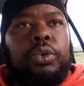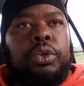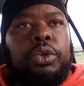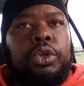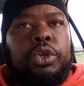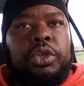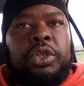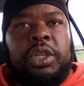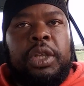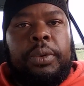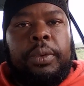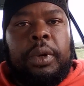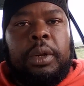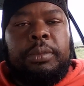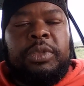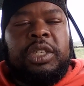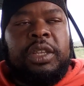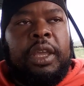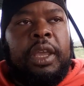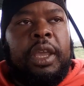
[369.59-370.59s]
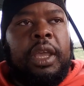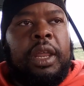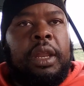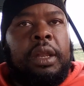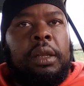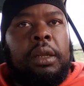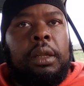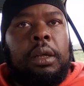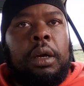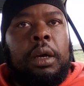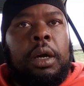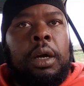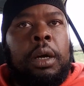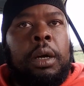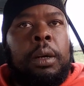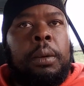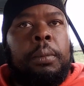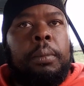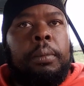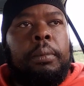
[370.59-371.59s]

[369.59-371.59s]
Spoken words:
You see what I'm saying? Uh,